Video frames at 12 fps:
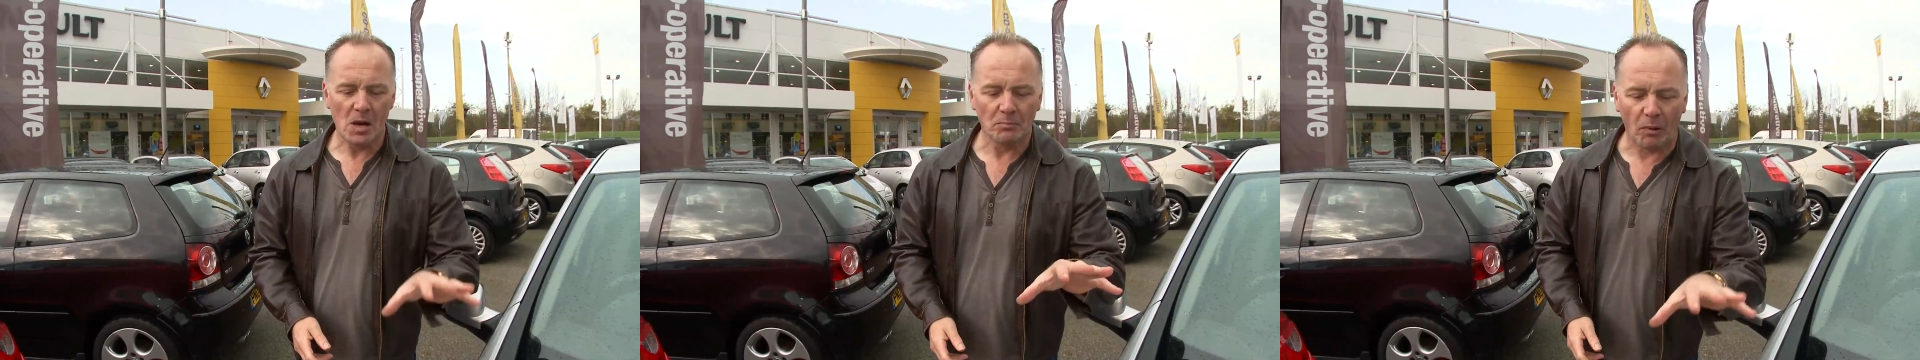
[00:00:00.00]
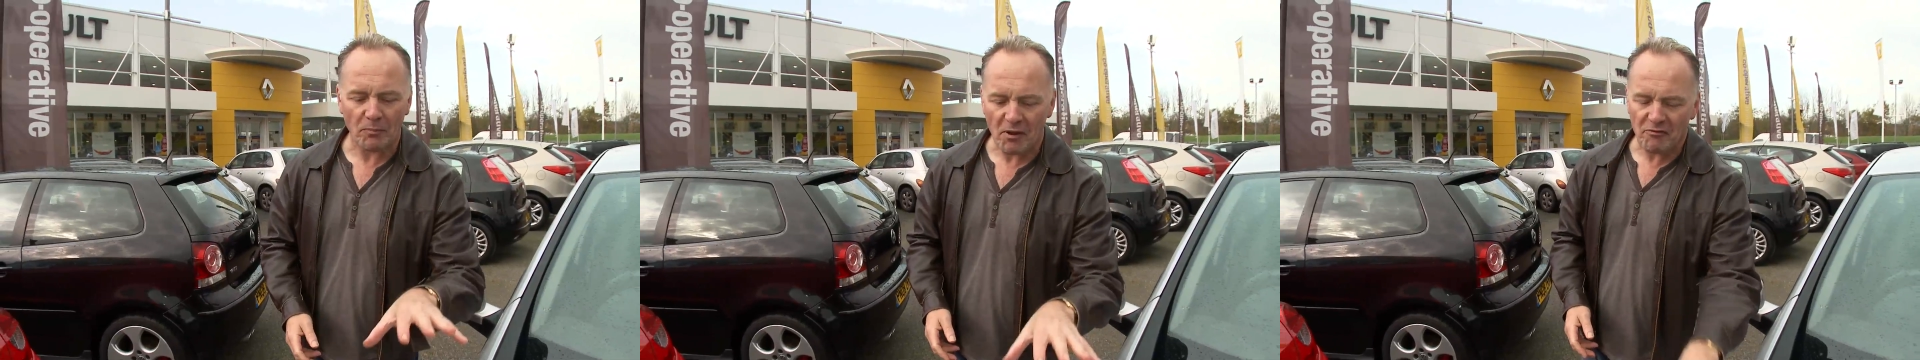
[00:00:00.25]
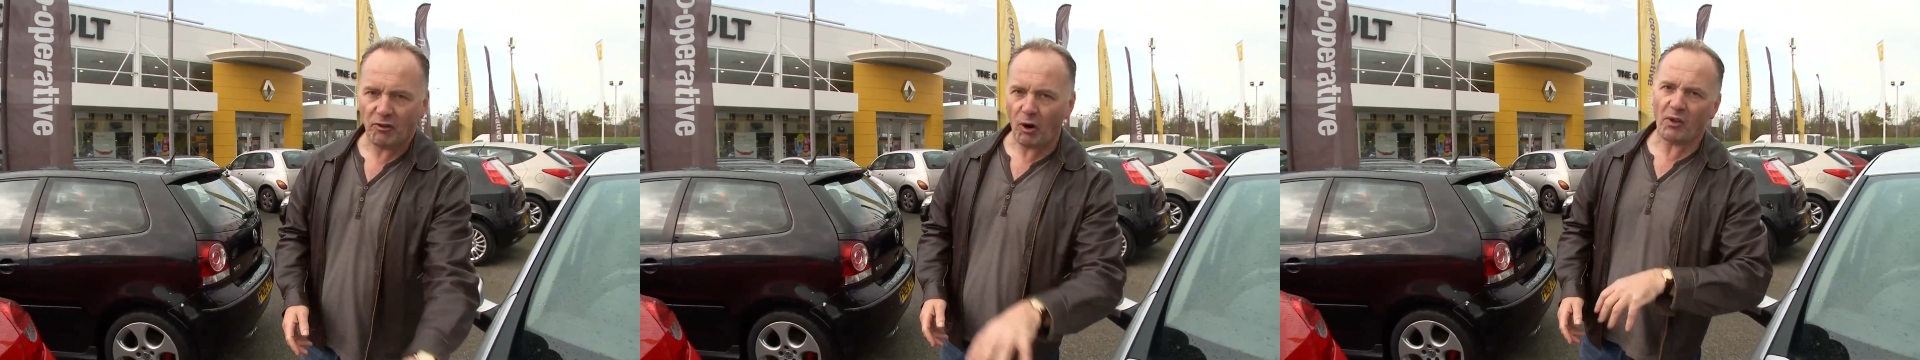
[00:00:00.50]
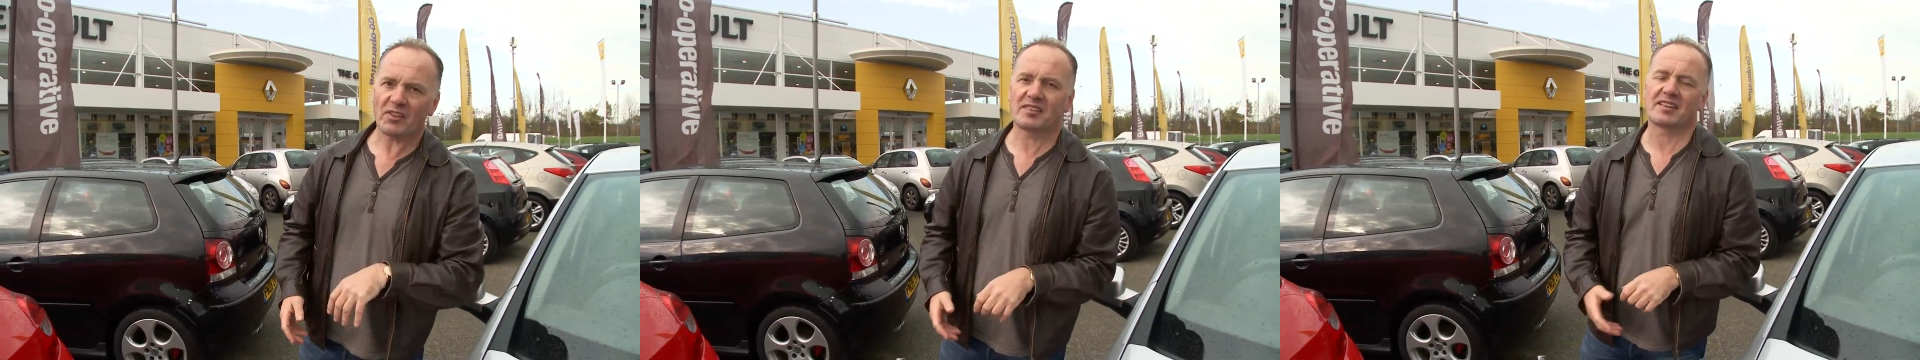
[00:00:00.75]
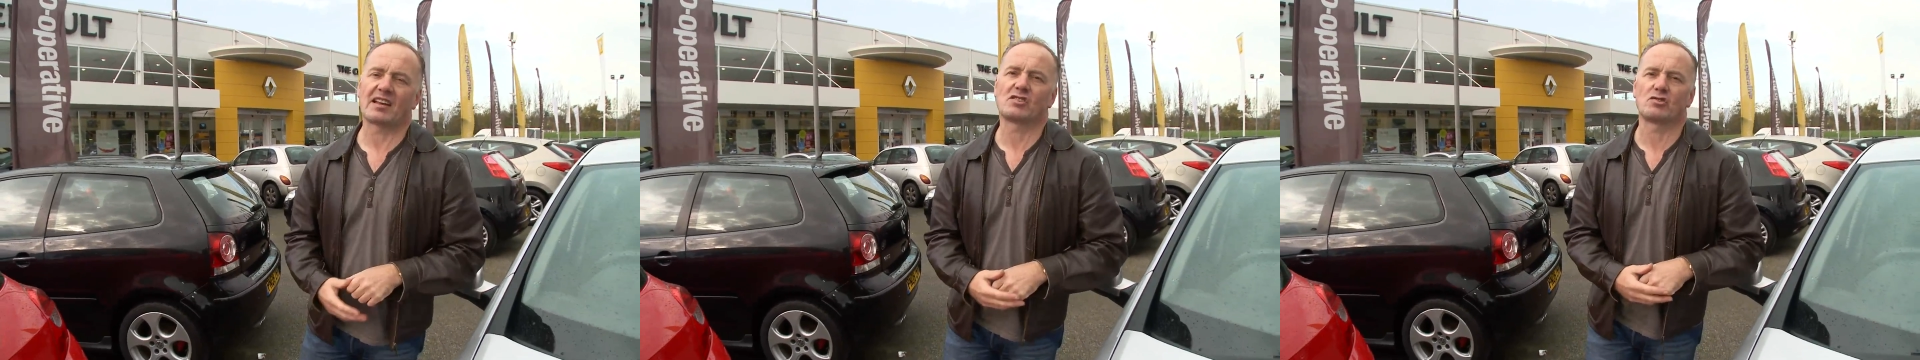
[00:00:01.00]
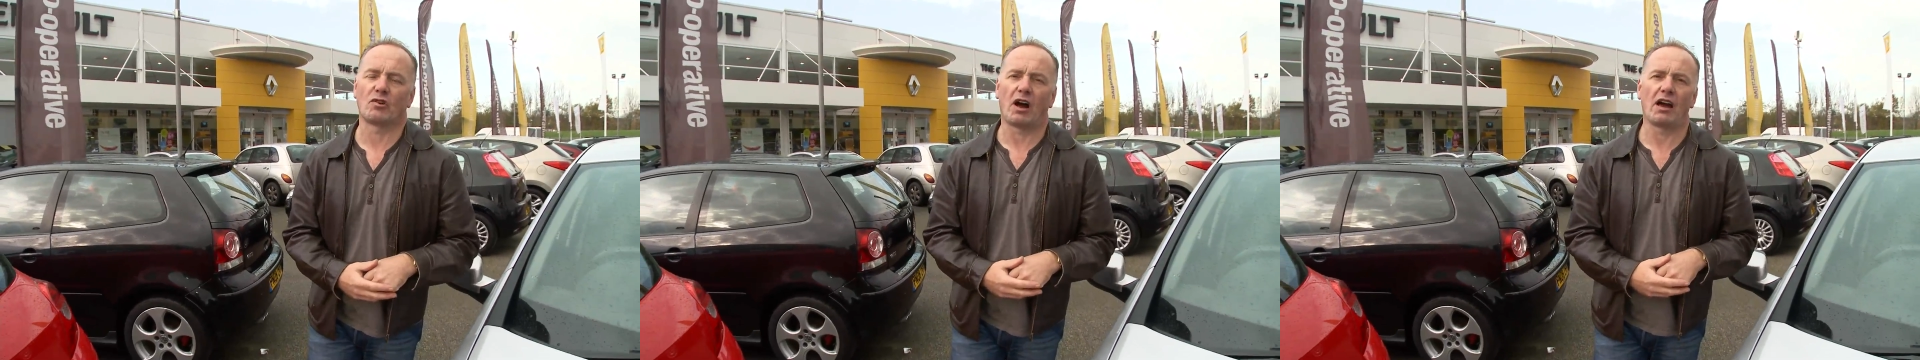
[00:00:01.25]
But before the
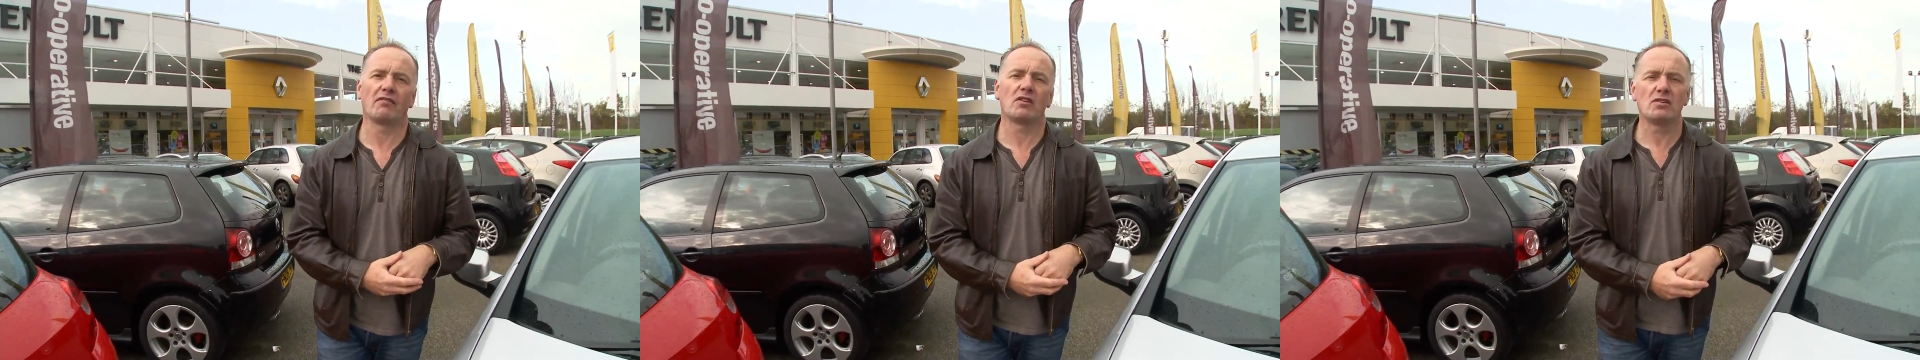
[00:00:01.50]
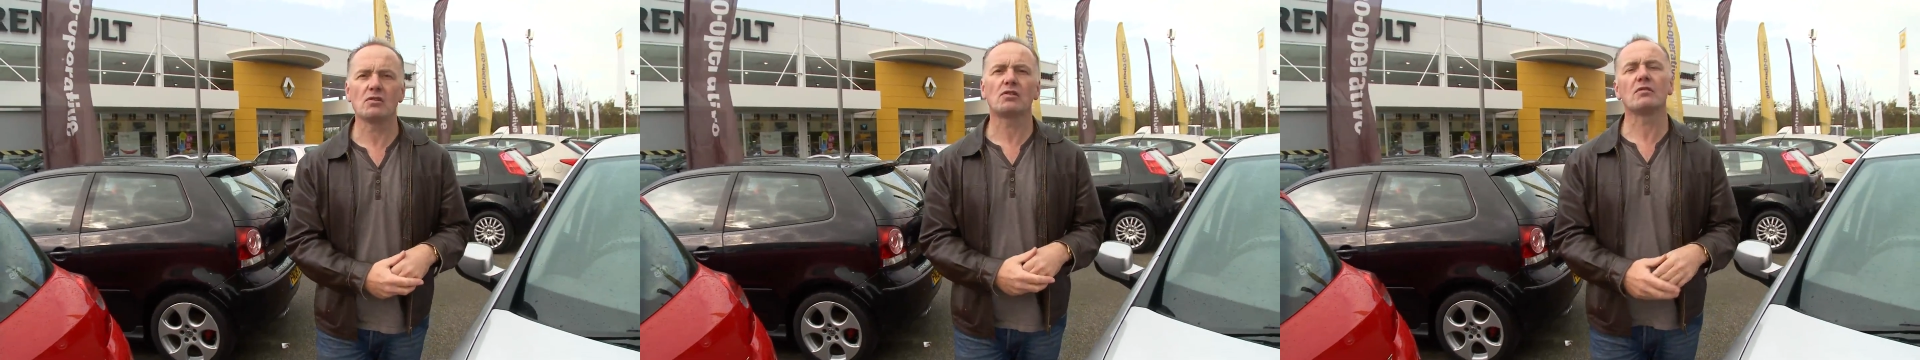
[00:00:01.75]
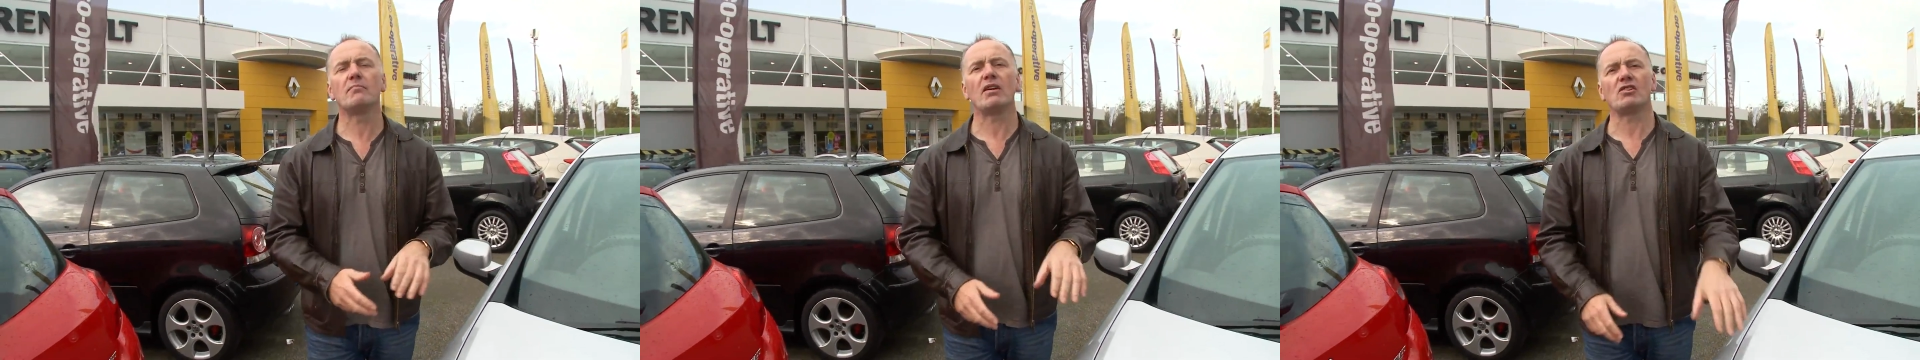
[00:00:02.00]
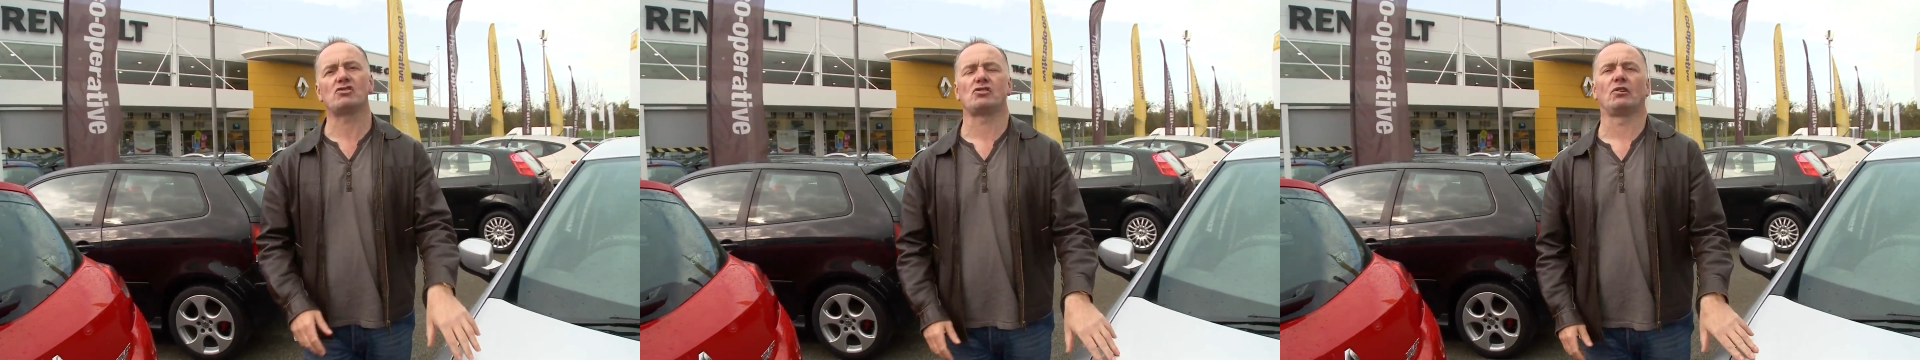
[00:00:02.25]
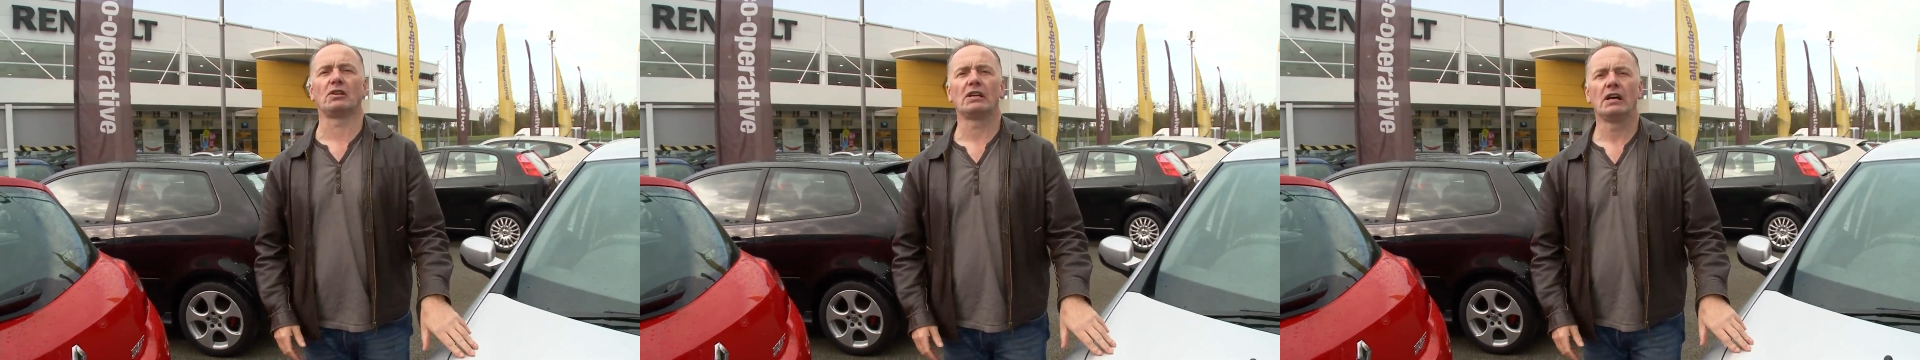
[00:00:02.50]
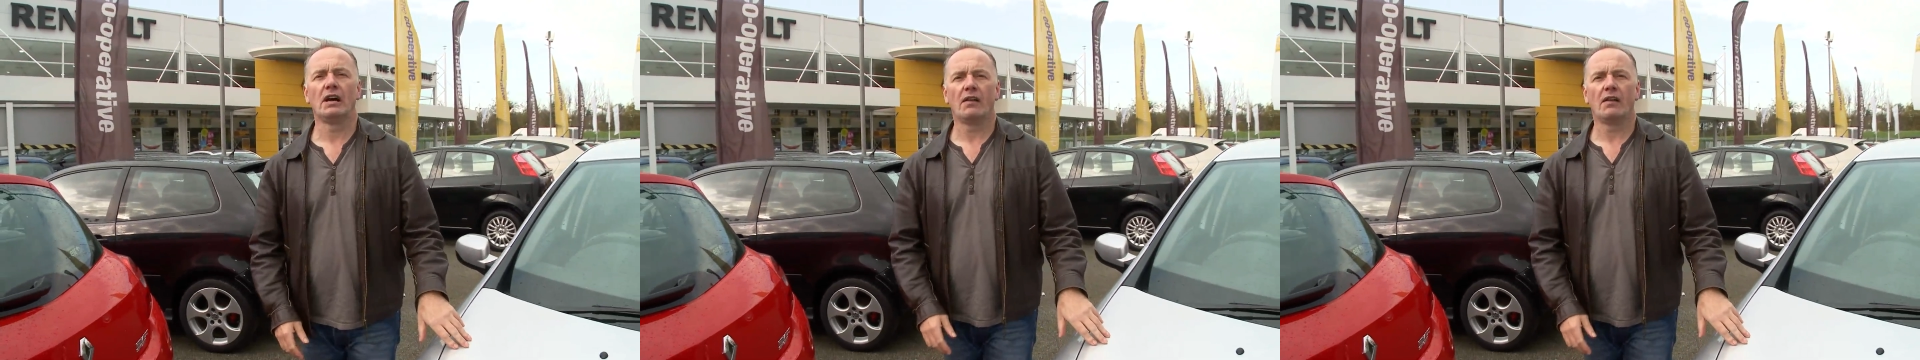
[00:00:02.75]
test drive, you can be assured